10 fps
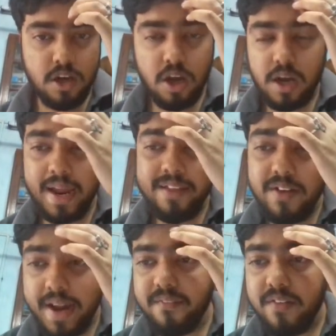
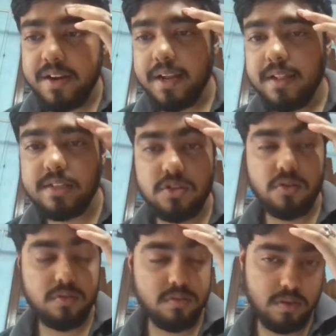Anyone did this
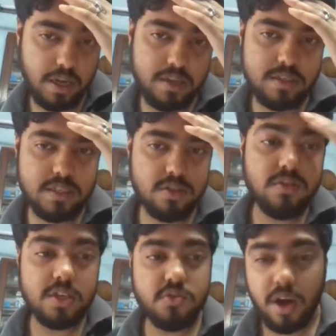though? Like
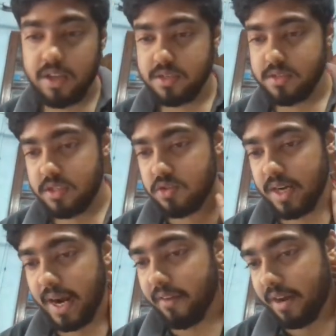just to ask, just to
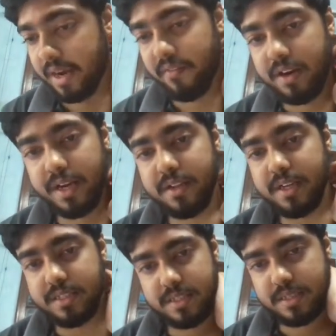clarify, anyone did
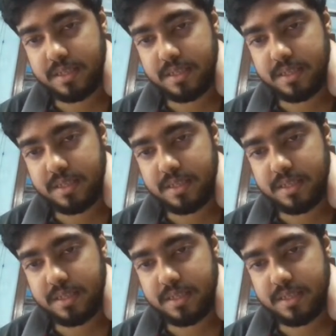this?